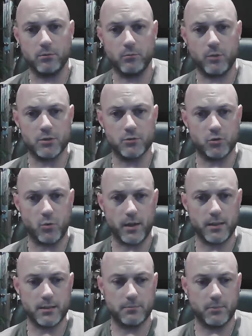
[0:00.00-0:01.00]
once or
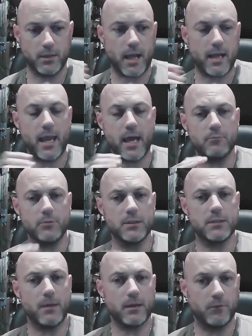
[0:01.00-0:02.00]
twice, but I had
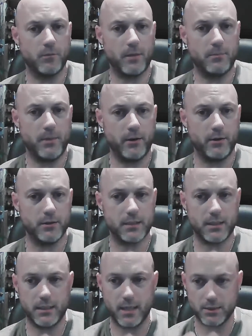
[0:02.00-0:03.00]
respect for my parents. I
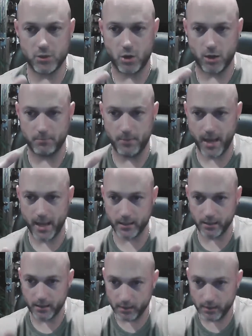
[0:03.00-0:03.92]
did not talk back.